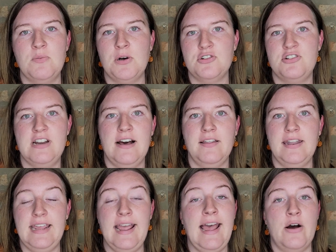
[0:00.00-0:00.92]

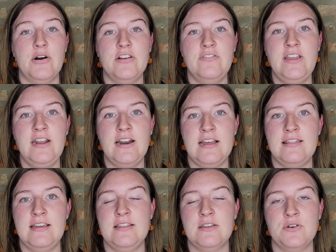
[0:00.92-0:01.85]
emotionality out of it, I
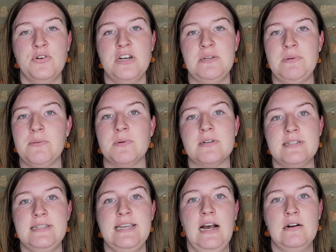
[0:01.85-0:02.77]
think they're going to be able
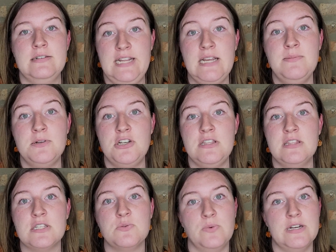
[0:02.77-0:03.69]
to see how
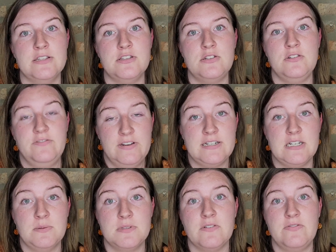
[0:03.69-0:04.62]
damaging this was to
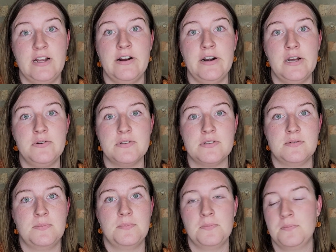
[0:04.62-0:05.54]
victims of
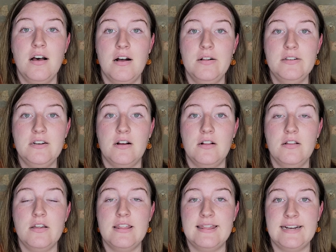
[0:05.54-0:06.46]
Theranos. All in
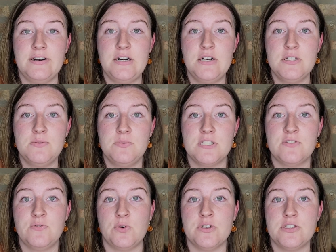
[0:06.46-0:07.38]
all, Theranos
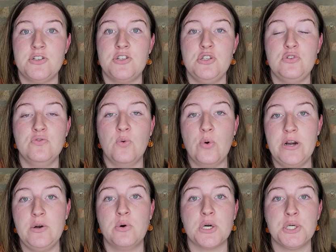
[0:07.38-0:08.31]
was forced to
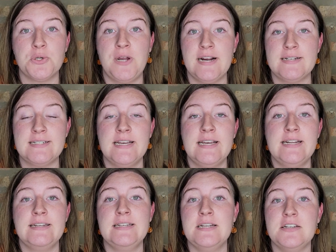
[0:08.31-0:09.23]
void or correct
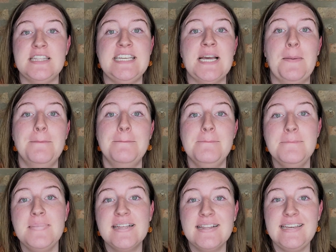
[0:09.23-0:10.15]
nearly
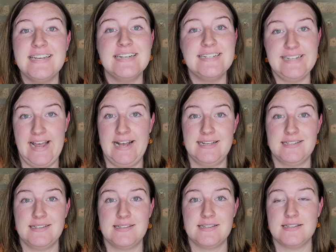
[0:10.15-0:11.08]
1 million
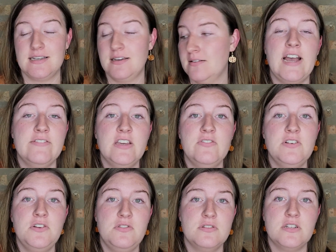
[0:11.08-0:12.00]
tests. I've
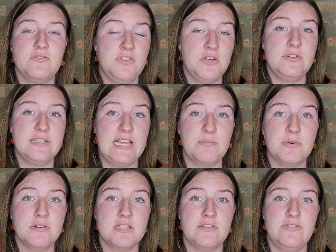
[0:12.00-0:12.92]
given you just a few
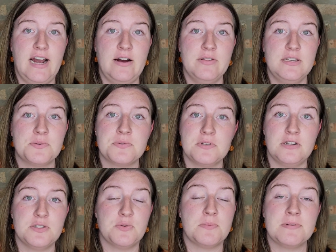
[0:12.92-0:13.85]
examples of how these
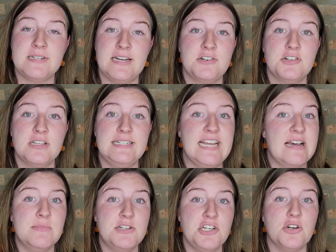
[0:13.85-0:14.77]
results were potentially
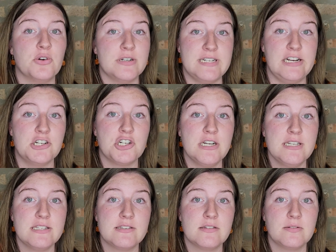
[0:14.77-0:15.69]
damaging or
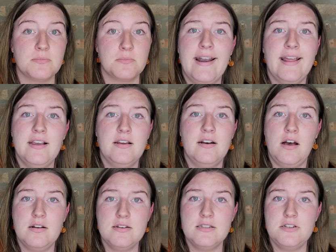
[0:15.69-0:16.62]
dangerous. And I could
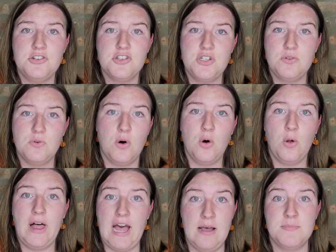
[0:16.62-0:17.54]
honestly just do a
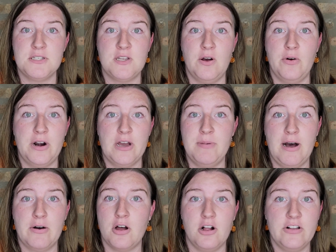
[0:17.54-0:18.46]
whole episode
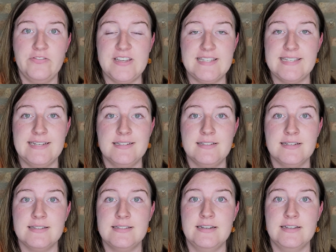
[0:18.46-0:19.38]
about all of these
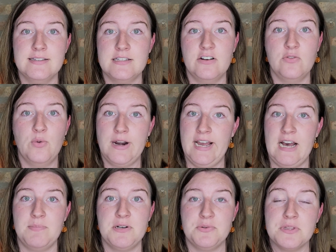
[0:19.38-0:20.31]
instances of what
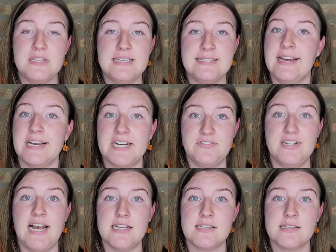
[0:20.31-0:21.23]
happened with these
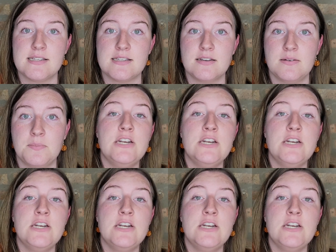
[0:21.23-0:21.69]
negative tests.